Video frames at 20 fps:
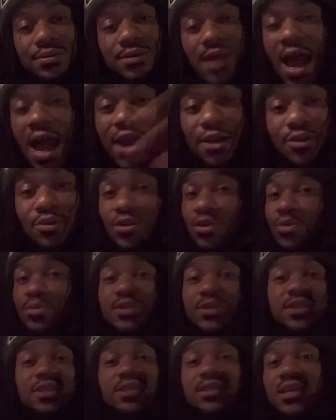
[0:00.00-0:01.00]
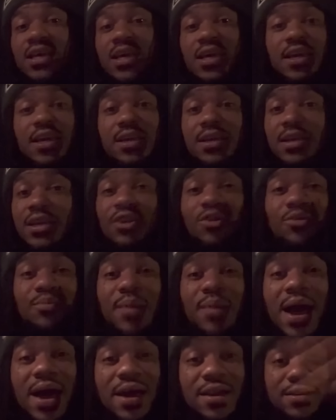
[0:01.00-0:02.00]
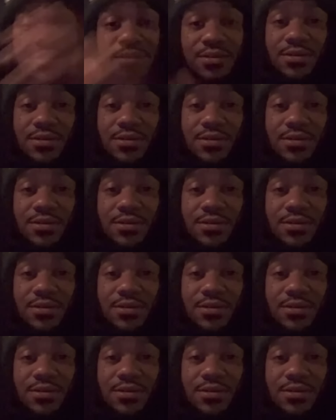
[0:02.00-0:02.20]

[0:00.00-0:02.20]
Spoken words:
I don't know what she said. It don't matter.